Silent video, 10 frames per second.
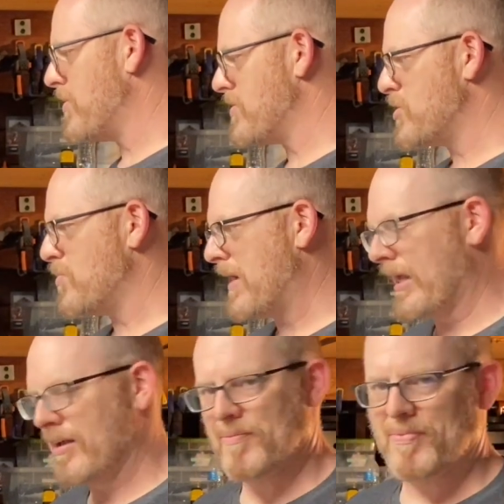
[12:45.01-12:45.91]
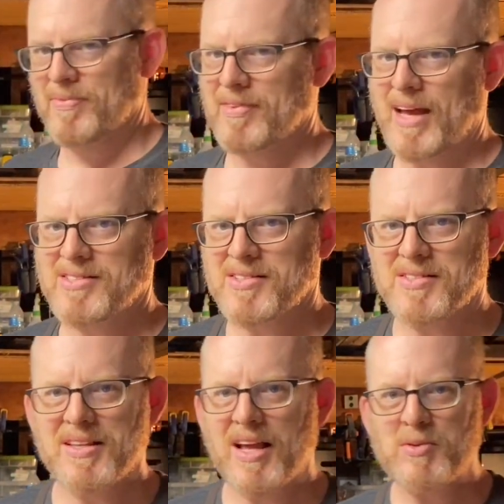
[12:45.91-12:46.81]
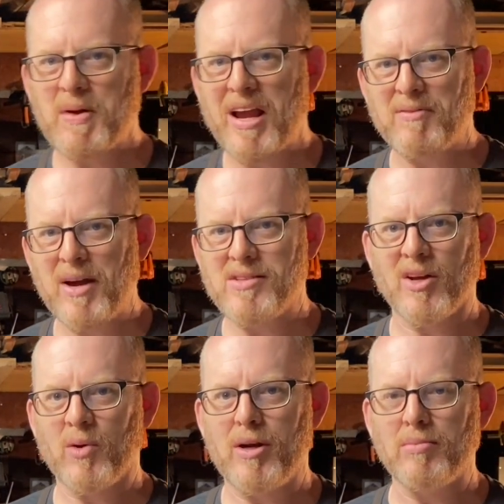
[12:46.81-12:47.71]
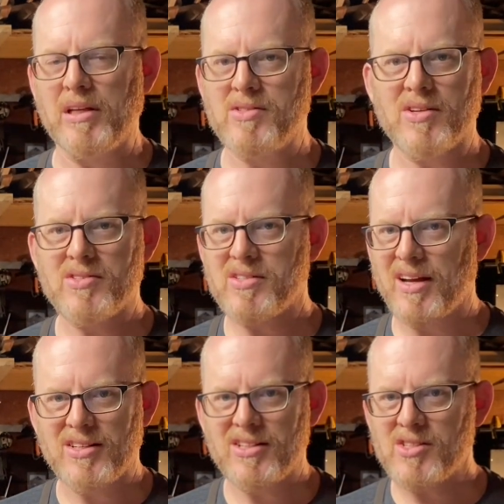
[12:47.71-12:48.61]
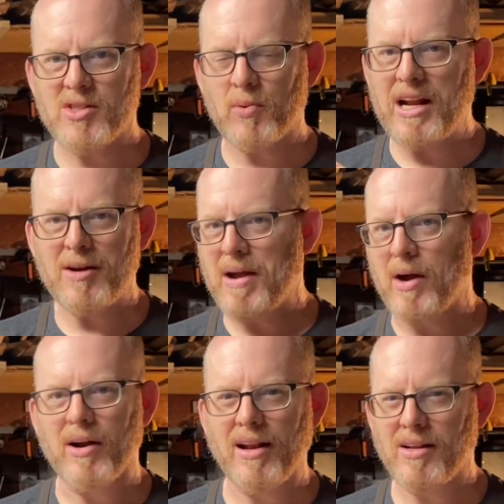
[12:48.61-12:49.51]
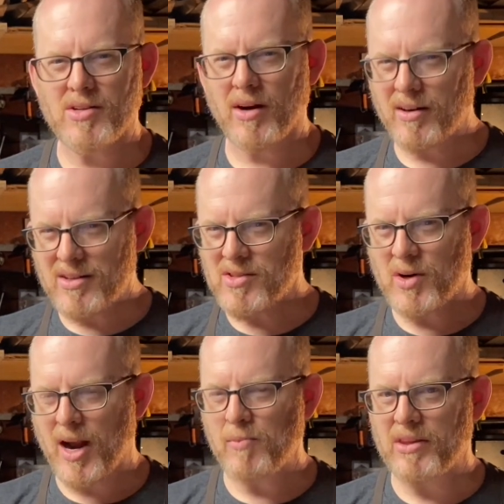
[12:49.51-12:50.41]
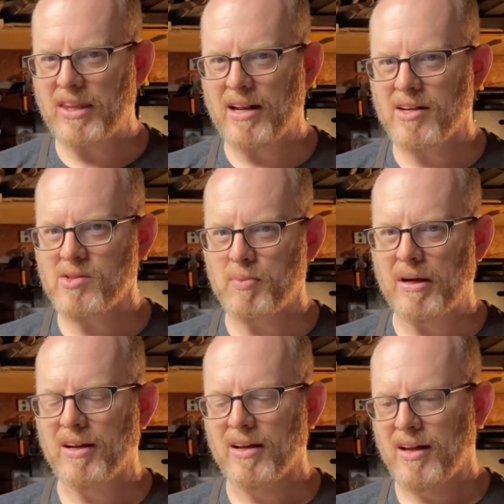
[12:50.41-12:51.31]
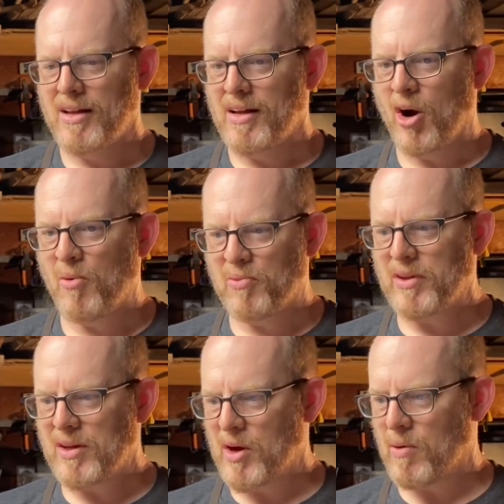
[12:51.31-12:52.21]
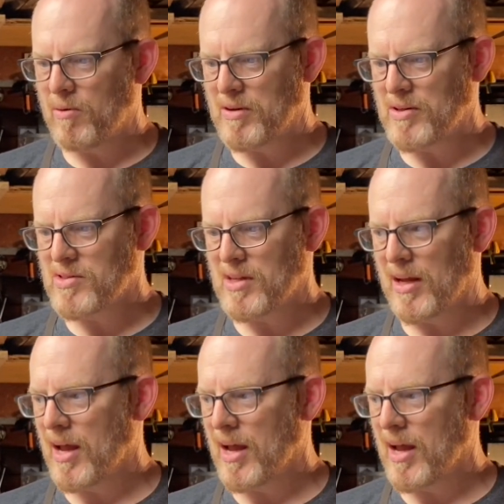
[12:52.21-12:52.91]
too many. That's my advice on greeblies. There's like just the right amount, and it's hard to describe what that is, but hopefully you know it when you see it.